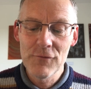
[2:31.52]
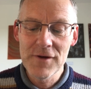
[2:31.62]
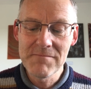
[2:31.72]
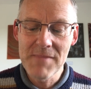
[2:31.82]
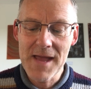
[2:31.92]

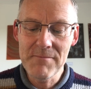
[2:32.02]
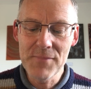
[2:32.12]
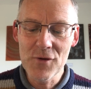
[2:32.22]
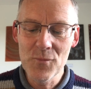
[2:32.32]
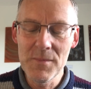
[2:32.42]

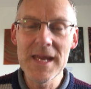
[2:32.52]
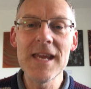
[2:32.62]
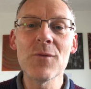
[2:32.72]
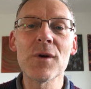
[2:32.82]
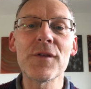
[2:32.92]
"Remember
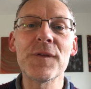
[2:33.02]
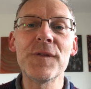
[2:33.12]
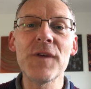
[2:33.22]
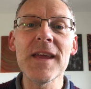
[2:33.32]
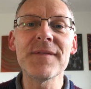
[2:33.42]
me with
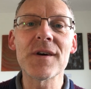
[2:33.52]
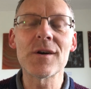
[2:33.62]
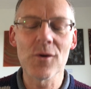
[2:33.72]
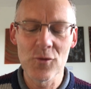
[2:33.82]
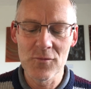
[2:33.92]

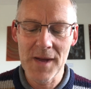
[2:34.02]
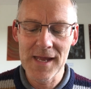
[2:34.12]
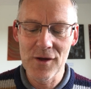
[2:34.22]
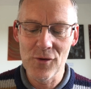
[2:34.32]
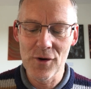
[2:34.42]
favour, O
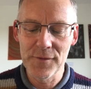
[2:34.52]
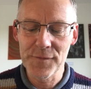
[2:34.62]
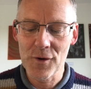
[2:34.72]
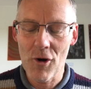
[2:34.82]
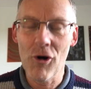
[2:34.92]
my God,
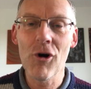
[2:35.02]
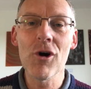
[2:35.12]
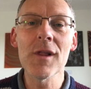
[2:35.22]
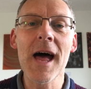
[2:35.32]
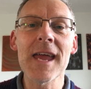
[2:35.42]
for
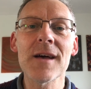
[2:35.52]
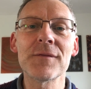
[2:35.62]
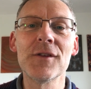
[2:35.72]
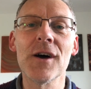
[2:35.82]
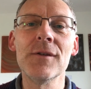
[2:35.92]
all I
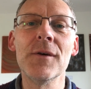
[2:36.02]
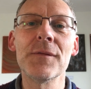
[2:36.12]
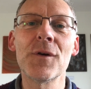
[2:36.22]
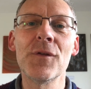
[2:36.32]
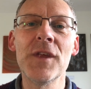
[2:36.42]
have done
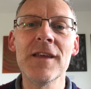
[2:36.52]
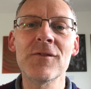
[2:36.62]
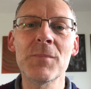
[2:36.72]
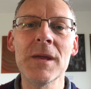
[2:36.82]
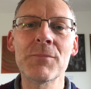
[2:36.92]
for
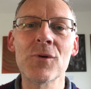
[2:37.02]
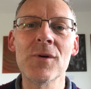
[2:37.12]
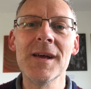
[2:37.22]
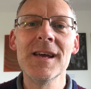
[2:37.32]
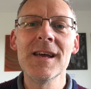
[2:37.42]
these
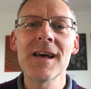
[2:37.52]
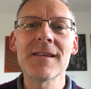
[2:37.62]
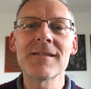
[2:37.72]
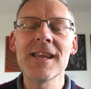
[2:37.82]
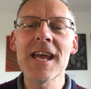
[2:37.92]
people."
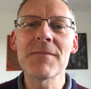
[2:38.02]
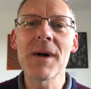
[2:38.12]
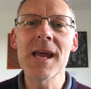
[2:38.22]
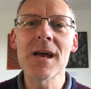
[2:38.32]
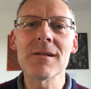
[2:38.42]
As
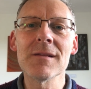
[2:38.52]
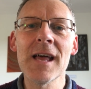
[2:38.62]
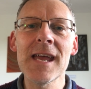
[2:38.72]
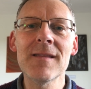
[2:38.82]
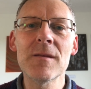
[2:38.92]
Nehemiah
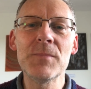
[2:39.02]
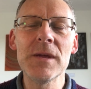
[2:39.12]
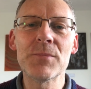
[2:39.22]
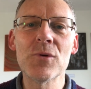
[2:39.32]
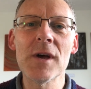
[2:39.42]
led the
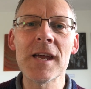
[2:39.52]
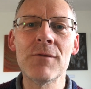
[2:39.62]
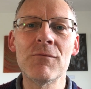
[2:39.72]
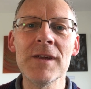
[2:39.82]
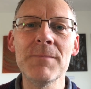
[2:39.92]
people
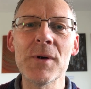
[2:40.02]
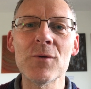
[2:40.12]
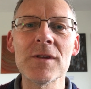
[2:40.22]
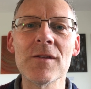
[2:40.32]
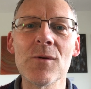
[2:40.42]
in
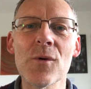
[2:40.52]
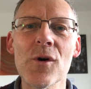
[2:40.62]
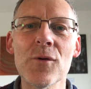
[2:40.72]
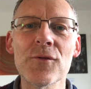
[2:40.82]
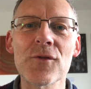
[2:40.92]
rebuilding the
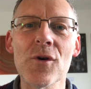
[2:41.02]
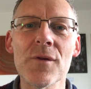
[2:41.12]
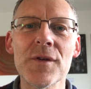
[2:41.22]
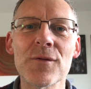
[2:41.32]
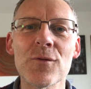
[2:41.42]
walls
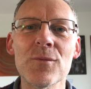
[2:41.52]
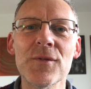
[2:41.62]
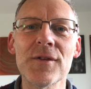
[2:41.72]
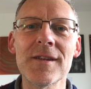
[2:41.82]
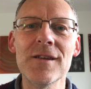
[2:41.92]
of his home
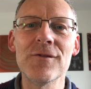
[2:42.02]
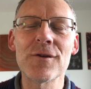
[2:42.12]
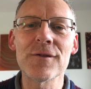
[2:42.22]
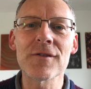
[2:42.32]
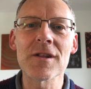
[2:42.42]
city,
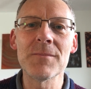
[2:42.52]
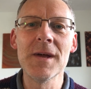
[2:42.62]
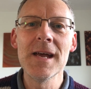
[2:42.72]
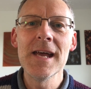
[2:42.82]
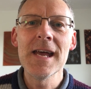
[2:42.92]
Jerusalem,